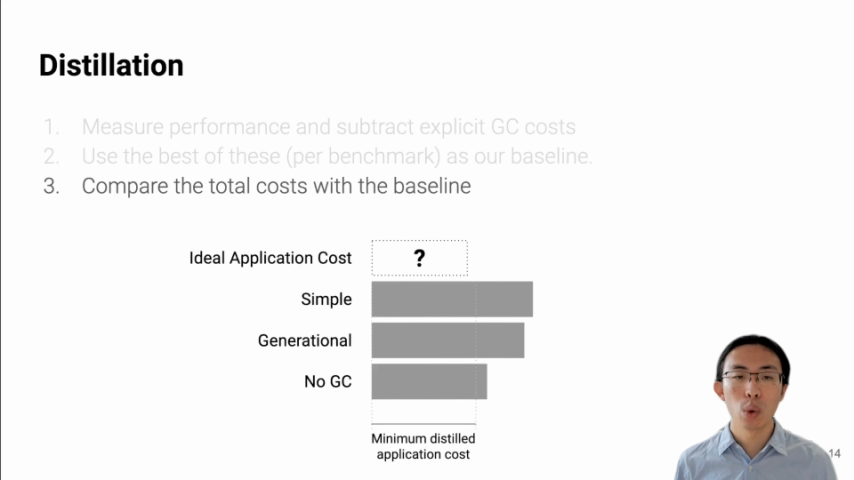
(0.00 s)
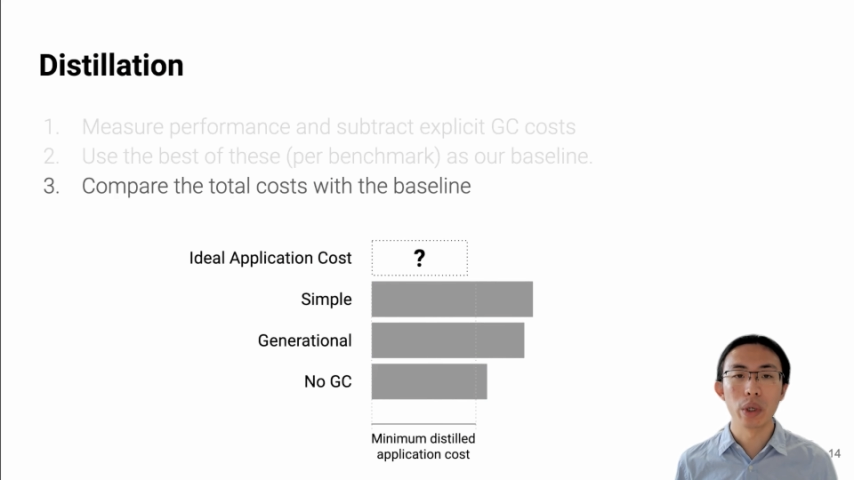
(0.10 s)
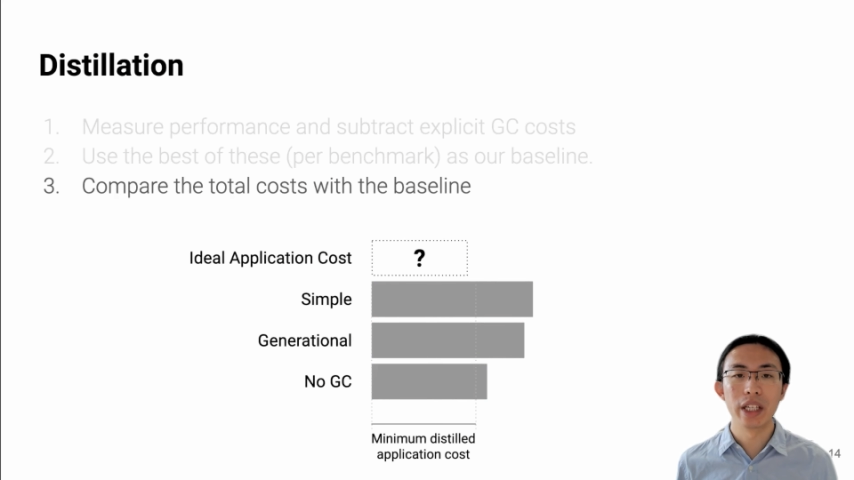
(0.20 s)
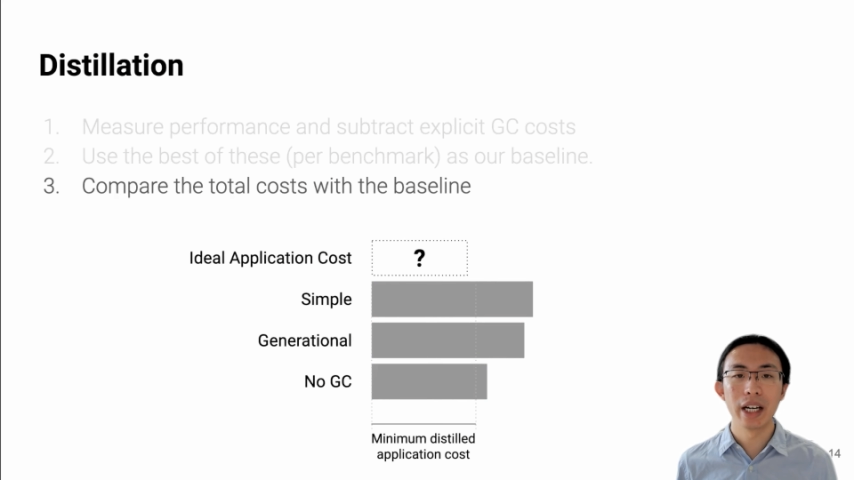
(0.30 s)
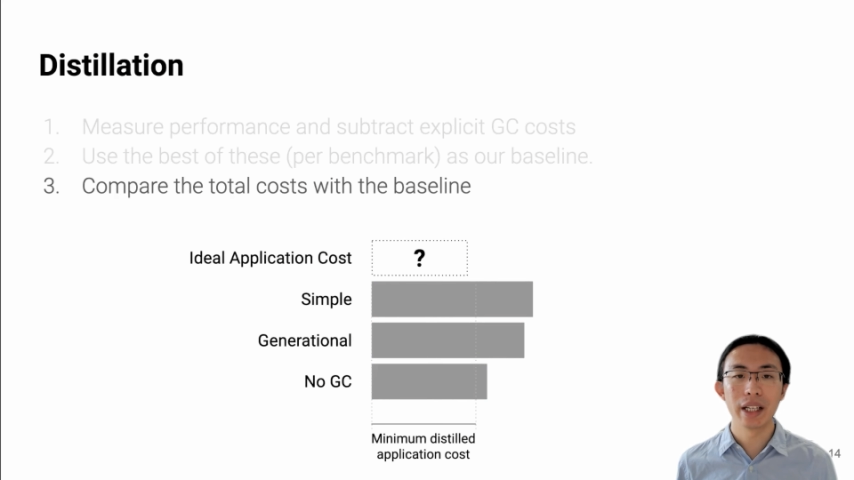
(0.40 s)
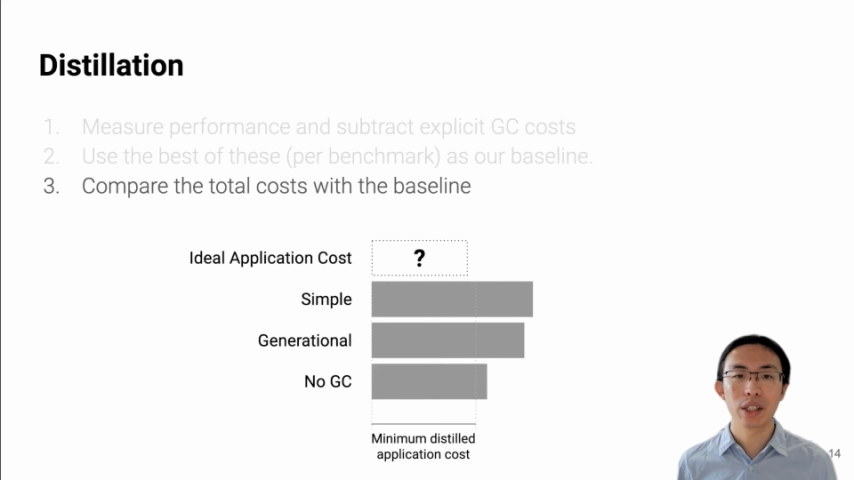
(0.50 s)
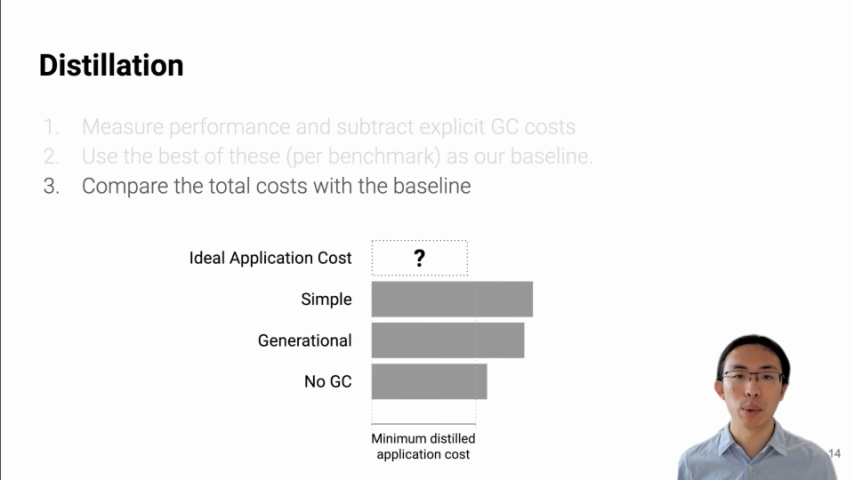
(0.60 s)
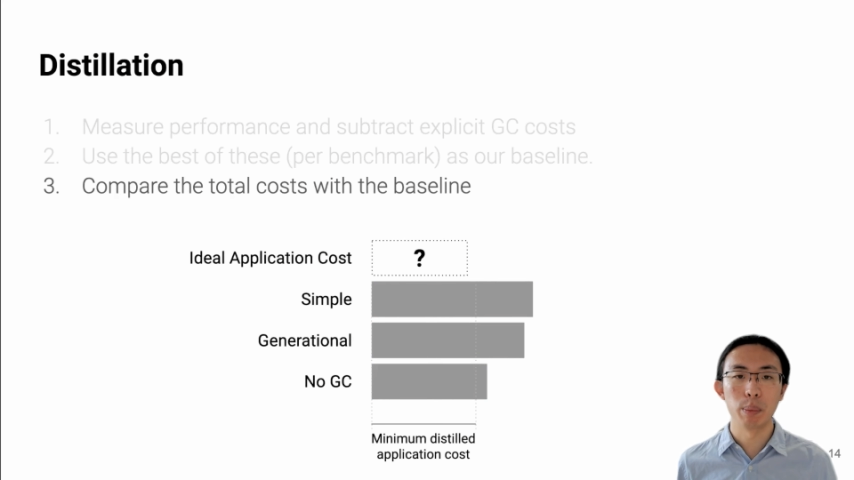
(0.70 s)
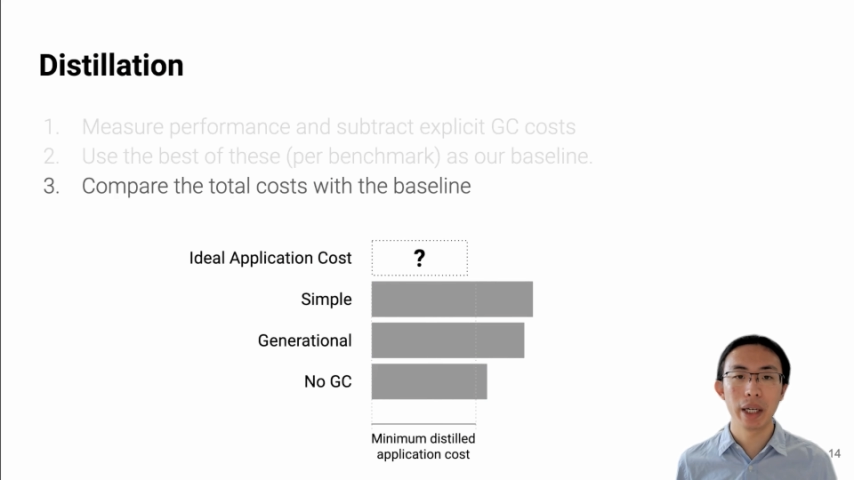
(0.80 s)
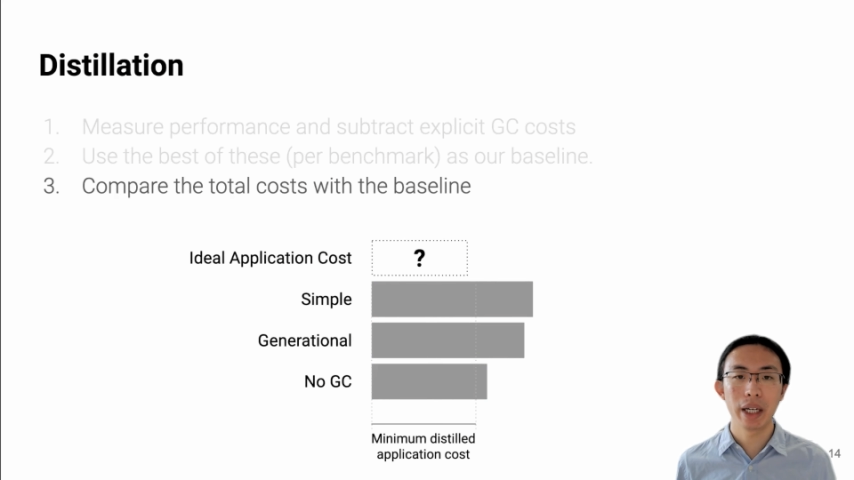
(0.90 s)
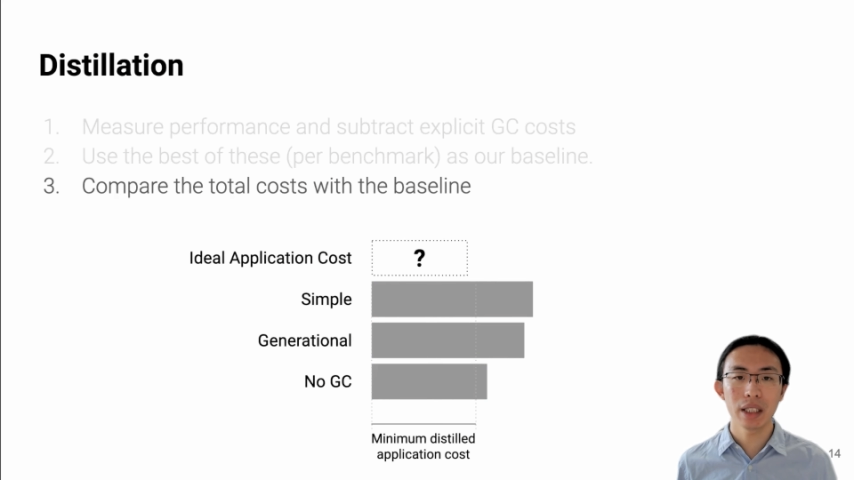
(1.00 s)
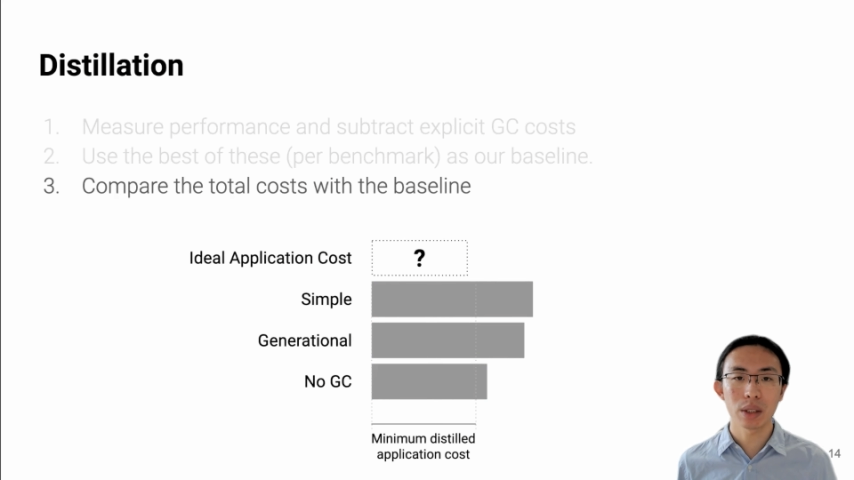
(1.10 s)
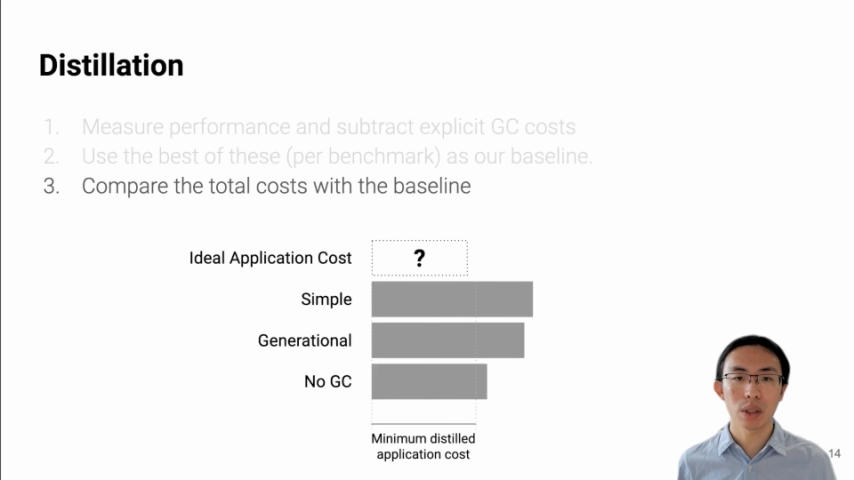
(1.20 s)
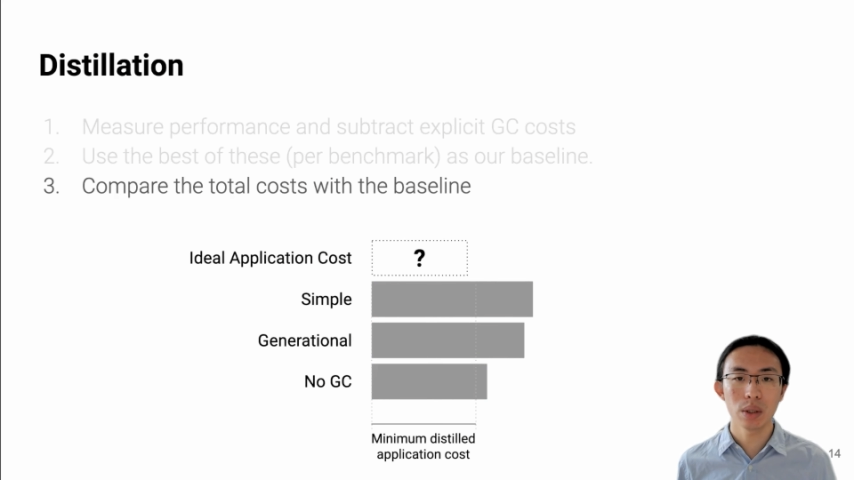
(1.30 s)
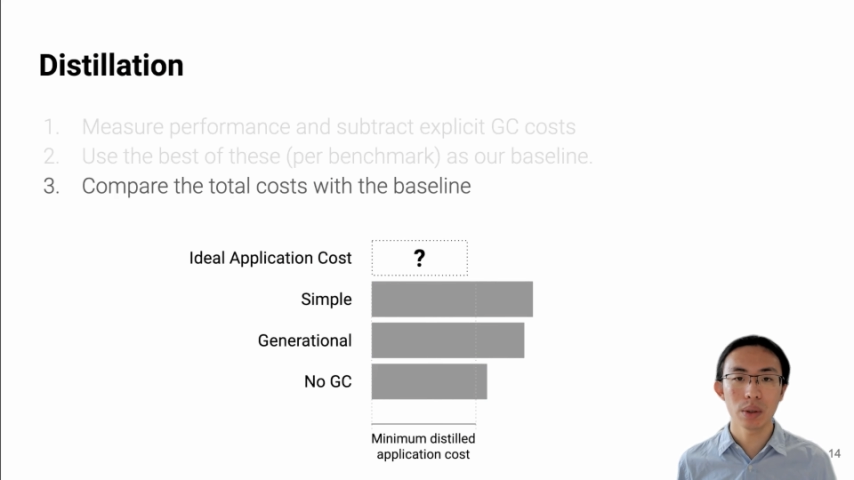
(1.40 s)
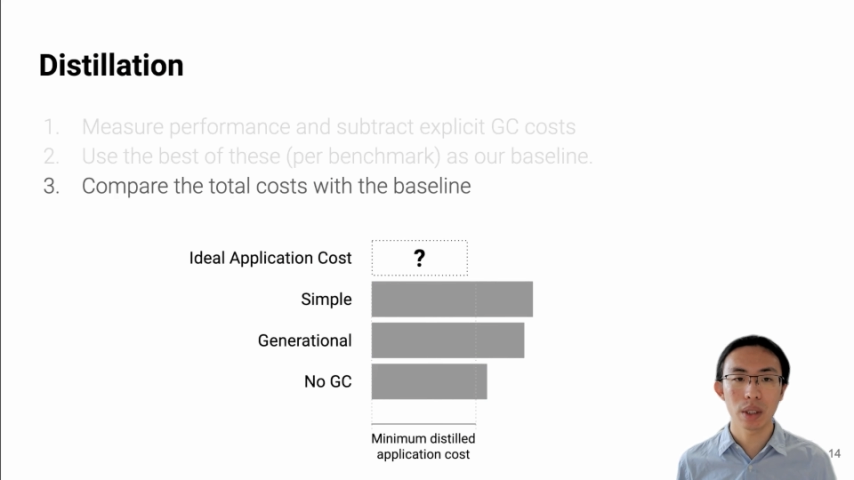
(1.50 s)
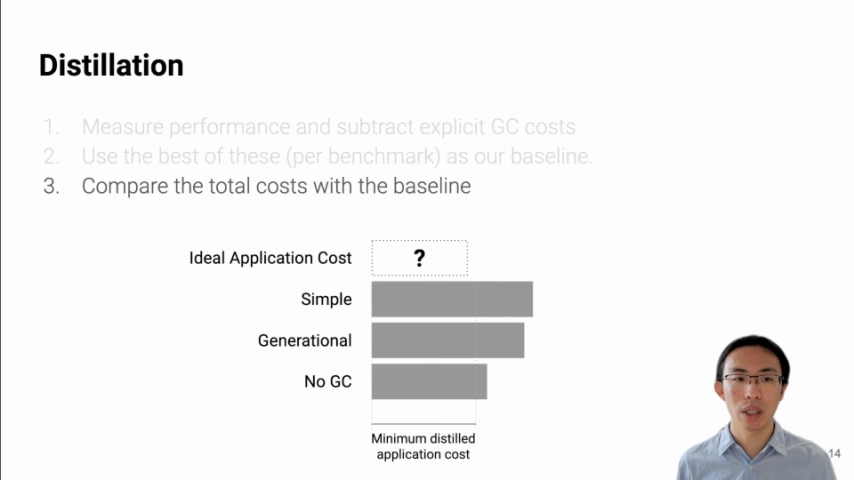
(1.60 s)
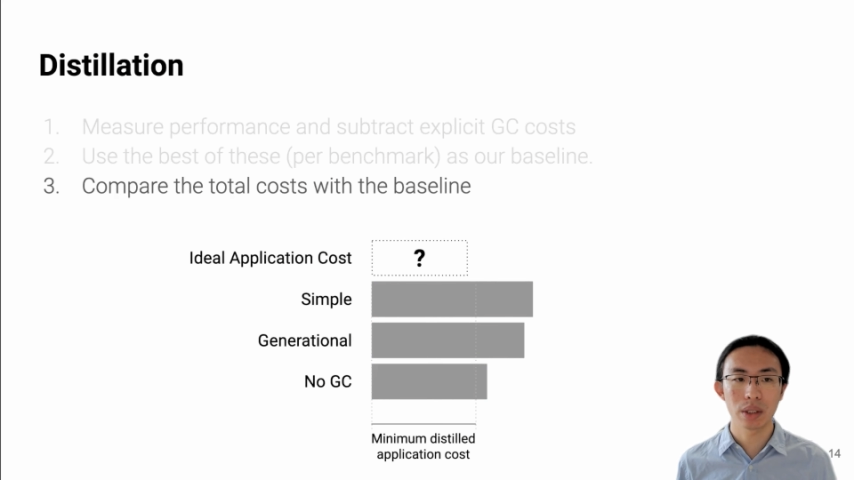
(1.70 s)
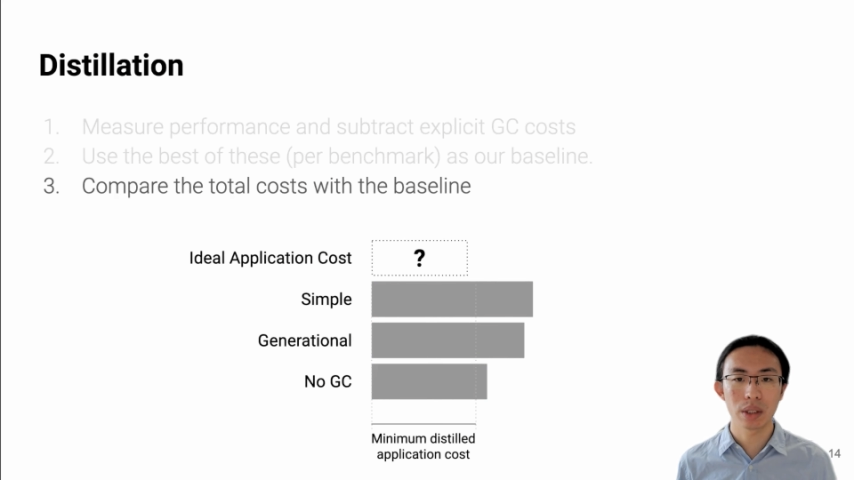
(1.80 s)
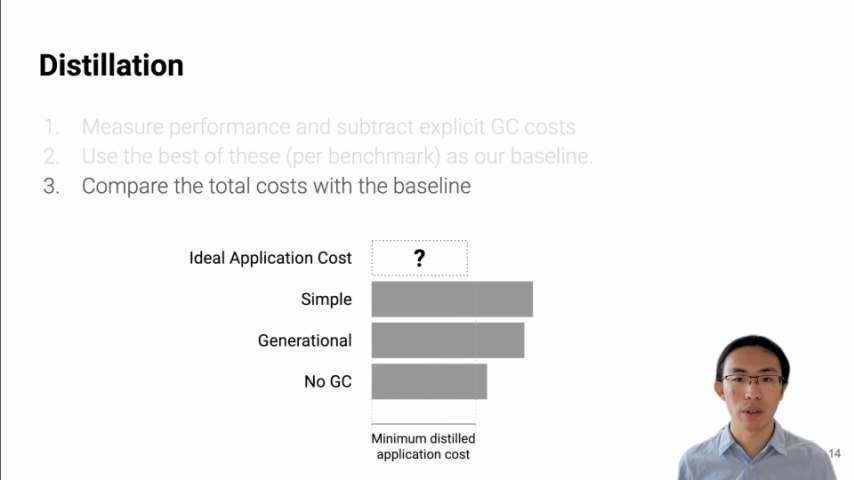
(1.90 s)
We then compare the total
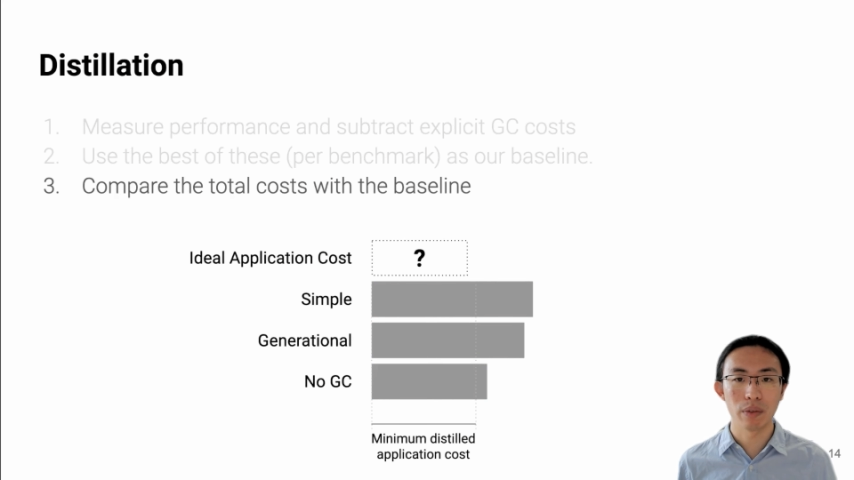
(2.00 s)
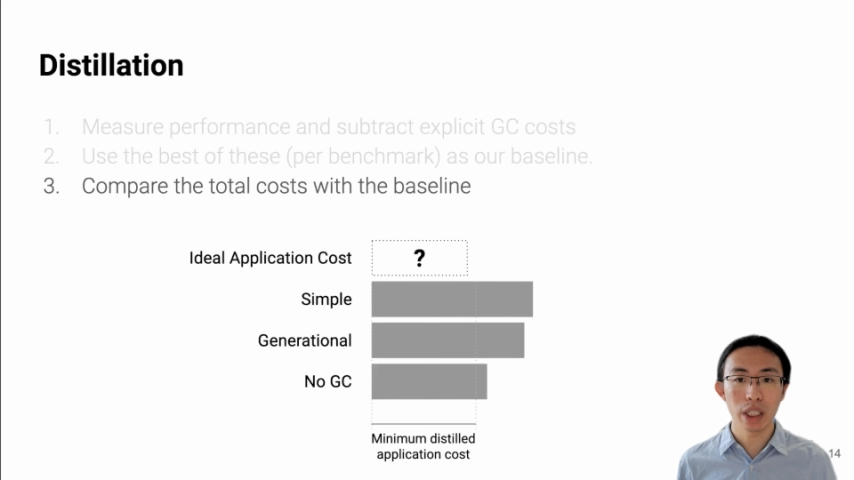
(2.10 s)
cost of